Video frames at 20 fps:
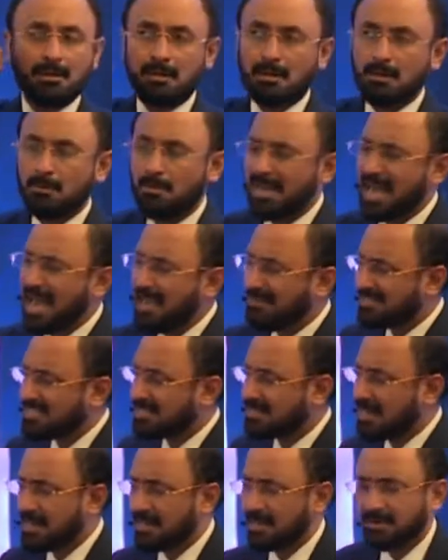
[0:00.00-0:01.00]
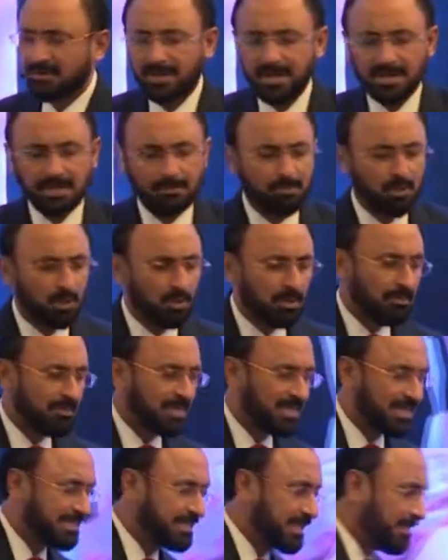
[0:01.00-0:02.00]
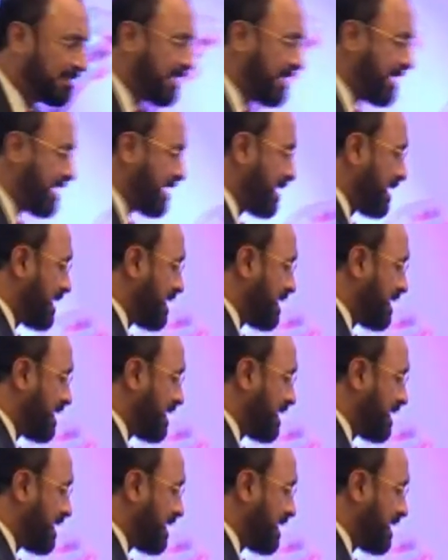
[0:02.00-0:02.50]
When I was running a training program recently